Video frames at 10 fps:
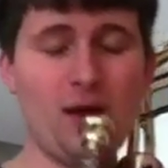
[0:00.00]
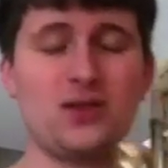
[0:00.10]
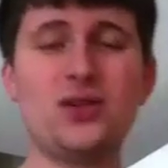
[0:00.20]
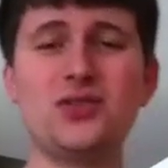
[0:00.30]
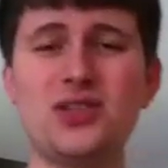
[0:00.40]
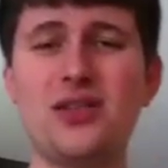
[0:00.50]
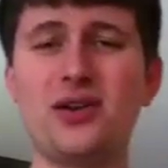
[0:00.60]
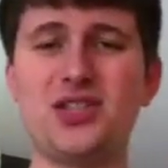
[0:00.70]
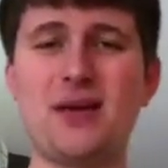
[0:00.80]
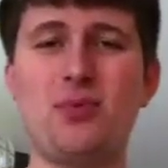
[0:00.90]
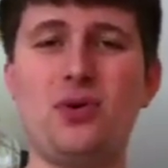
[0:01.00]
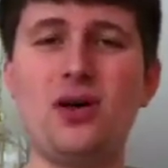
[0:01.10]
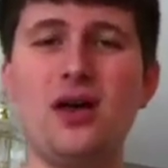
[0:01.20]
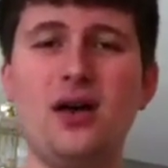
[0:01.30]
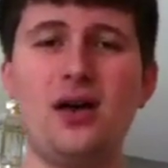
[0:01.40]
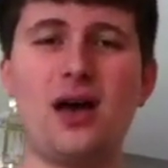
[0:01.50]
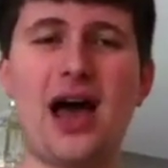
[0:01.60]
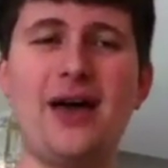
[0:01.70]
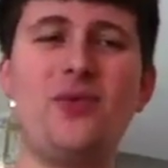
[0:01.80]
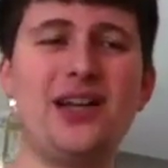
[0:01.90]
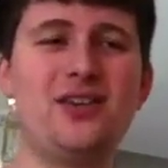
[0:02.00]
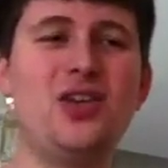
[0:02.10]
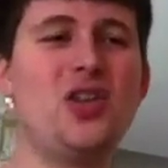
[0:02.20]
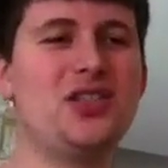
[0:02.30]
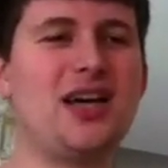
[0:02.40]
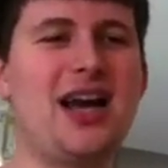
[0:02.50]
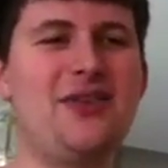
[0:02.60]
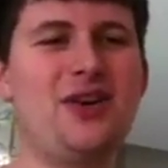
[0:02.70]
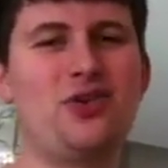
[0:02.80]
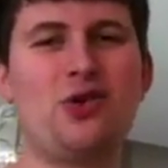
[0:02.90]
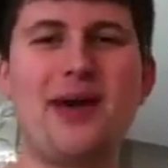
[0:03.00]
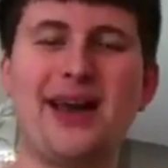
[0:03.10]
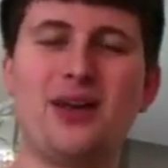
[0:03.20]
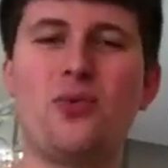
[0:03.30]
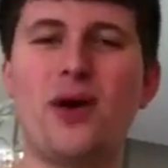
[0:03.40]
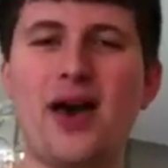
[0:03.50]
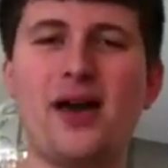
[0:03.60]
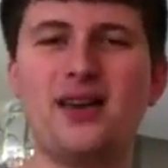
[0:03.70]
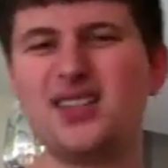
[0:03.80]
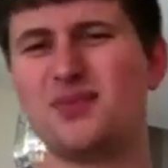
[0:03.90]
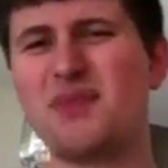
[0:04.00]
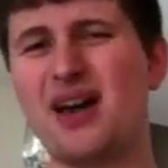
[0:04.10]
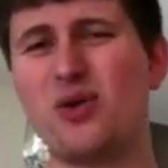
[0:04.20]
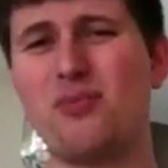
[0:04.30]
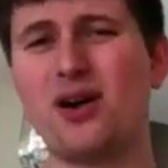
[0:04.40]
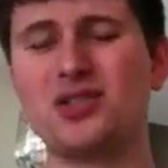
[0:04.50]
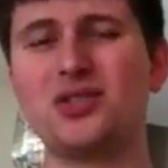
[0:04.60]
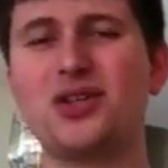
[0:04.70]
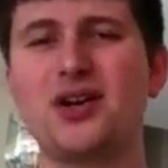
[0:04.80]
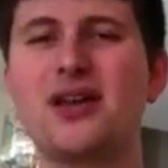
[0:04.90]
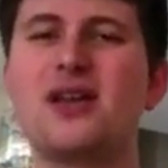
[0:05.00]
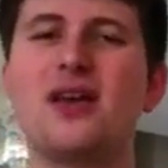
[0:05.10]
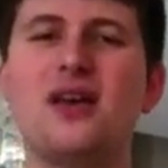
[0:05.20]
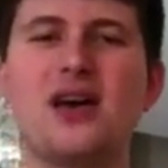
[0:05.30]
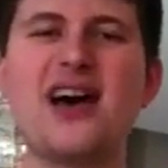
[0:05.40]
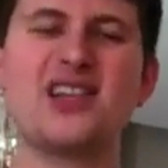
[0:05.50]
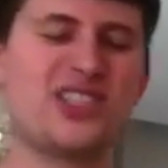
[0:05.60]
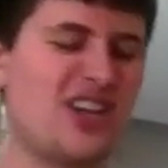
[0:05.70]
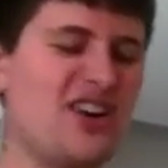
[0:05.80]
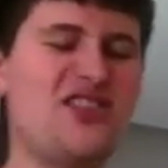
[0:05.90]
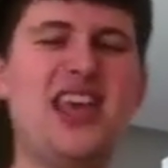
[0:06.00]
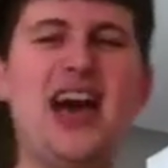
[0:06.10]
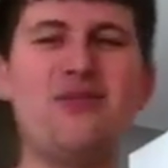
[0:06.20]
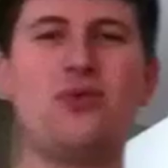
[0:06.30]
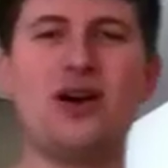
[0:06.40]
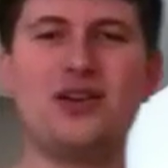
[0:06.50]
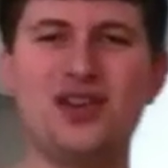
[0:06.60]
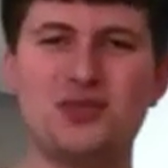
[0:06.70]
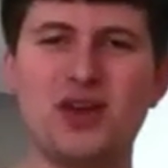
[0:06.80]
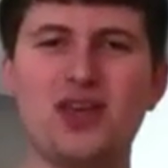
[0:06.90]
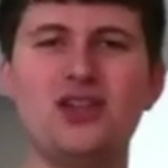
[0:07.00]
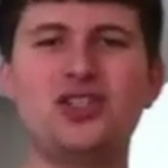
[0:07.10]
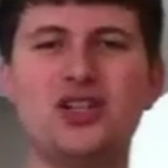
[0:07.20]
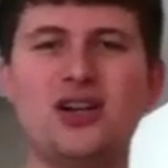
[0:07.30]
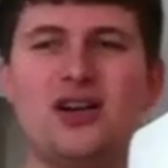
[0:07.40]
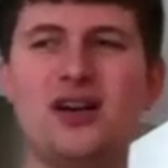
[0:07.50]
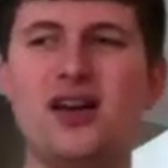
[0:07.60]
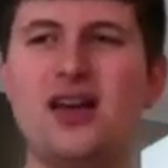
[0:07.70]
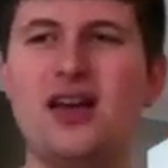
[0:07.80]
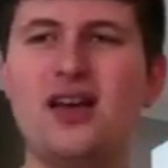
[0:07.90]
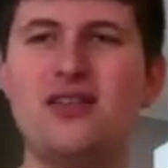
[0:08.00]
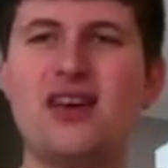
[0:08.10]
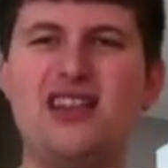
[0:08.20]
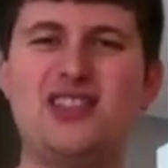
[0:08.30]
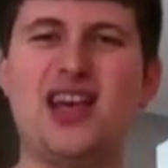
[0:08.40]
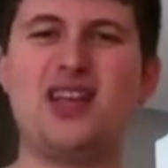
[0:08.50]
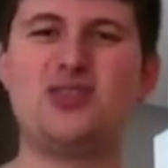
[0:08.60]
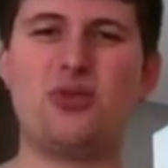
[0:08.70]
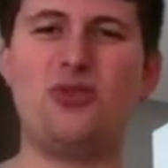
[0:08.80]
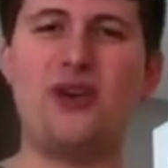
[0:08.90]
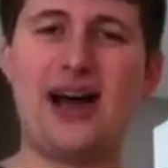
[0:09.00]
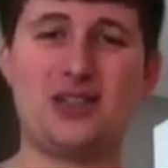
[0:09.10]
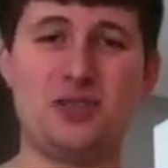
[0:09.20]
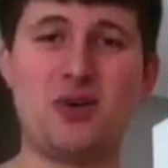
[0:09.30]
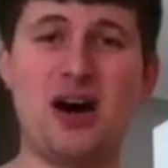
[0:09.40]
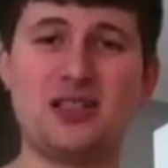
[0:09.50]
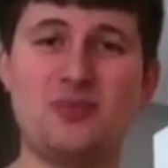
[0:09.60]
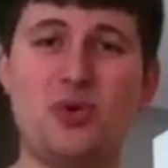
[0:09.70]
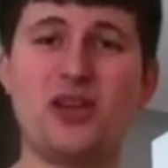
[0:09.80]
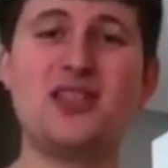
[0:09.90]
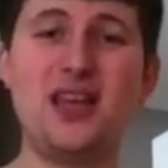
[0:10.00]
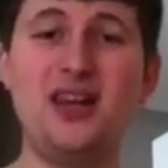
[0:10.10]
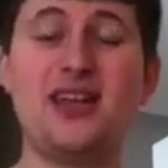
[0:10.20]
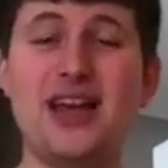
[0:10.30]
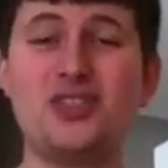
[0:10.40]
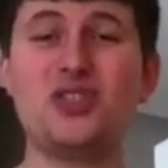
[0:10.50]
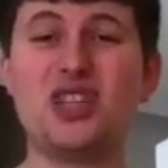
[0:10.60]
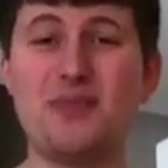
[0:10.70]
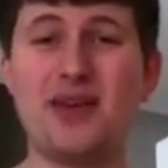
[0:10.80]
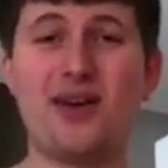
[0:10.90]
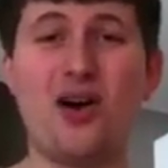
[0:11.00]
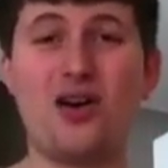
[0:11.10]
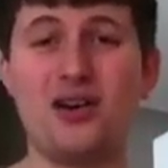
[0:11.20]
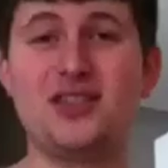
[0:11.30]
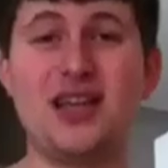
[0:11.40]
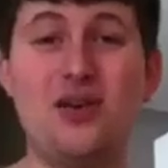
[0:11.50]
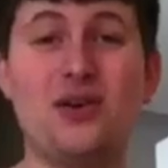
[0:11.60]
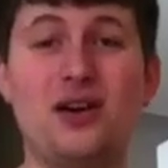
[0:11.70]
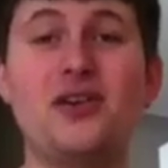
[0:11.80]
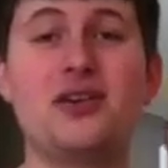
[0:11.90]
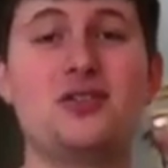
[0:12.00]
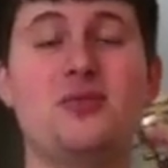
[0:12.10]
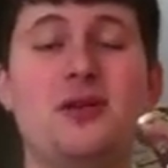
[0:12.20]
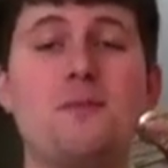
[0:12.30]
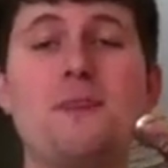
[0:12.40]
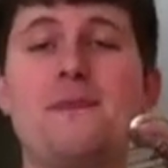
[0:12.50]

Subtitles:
So here's another example. I like to do this kind of in a chromatic way. It doesn't matter what partial you're in. I just start in the F1, just making sure that it's as relaxed as possible, because any tension is going to make it harder to sound good on your instrument.